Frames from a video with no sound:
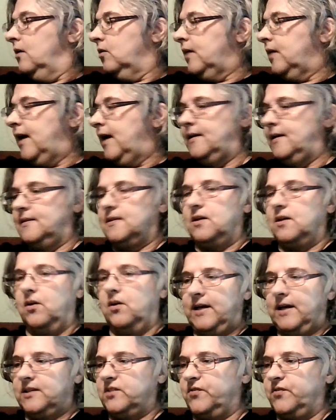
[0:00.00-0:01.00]
Okay, so
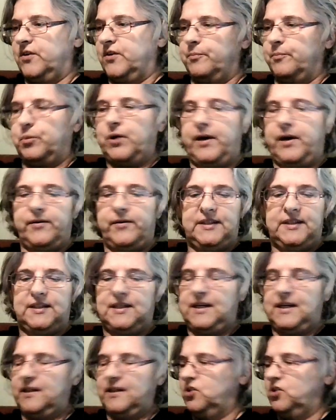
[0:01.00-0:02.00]
that's for the prairie
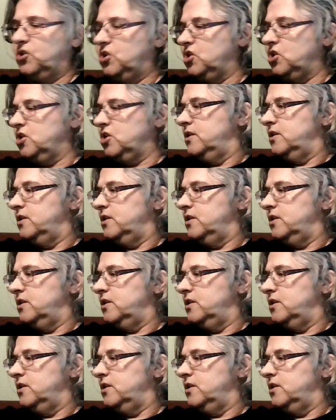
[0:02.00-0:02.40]
stitch.